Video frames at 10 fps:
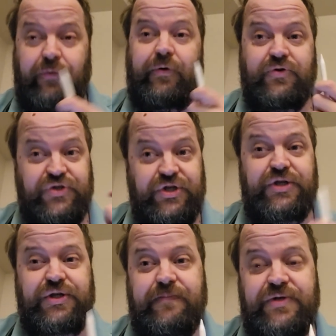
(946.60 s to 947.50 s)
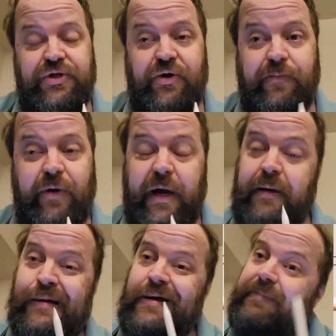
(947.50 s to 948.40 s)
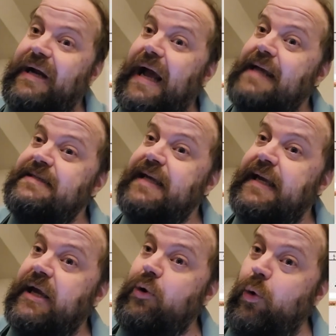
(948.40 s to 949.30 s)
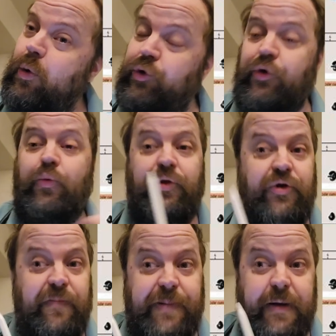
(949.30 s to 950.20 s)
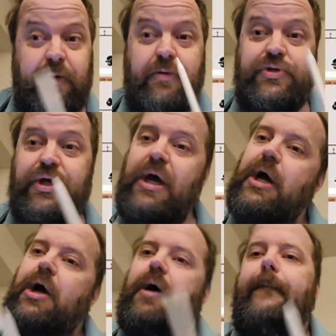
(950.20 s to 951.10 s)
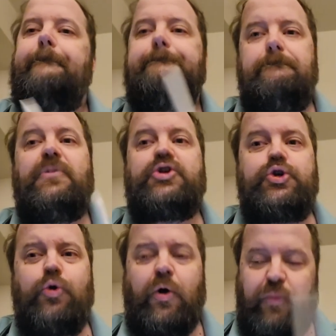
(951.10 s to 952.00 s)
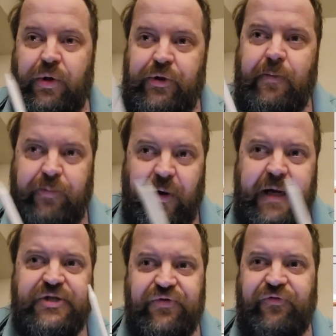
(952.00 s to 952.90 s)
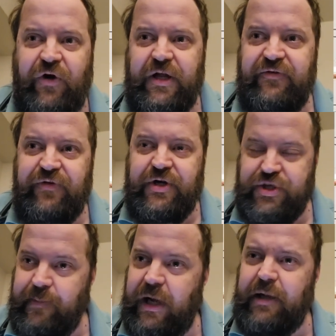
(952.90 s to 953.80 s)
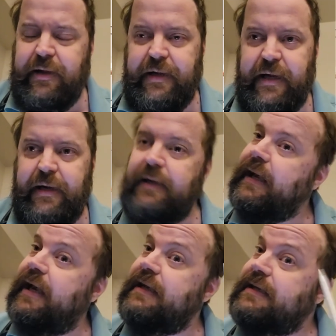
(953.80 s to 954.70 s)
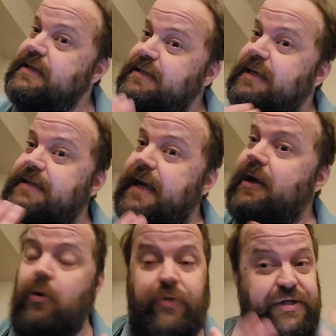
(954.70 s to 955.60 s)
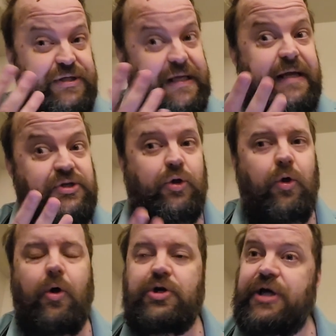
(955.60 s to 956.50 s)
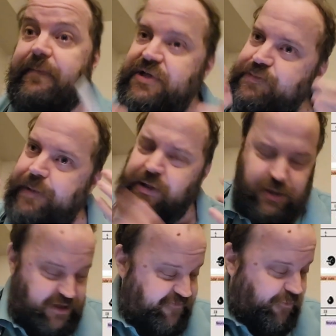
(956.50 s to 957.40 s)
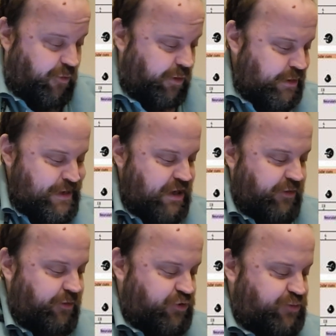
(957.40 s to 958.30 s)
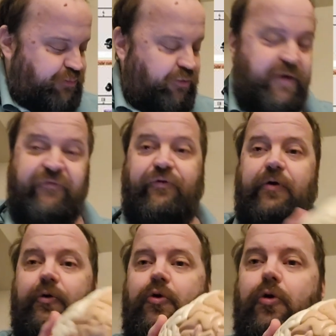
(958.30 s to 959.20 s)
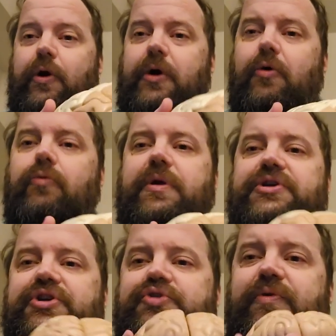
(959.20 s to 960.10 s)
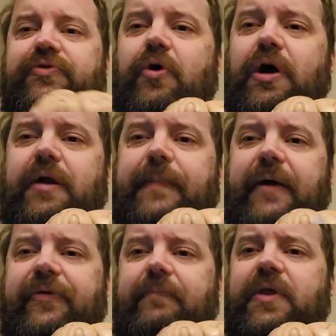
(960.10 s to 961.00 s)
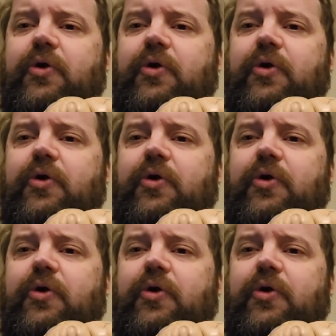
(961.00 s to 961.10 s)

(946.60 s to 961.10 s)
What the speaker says: those systems in their brain. But as they get older, when their peers mature, when their brains are finally finished myelinating, and this takes a long time, especially for those prefrontal cortical regions. We talked about them, the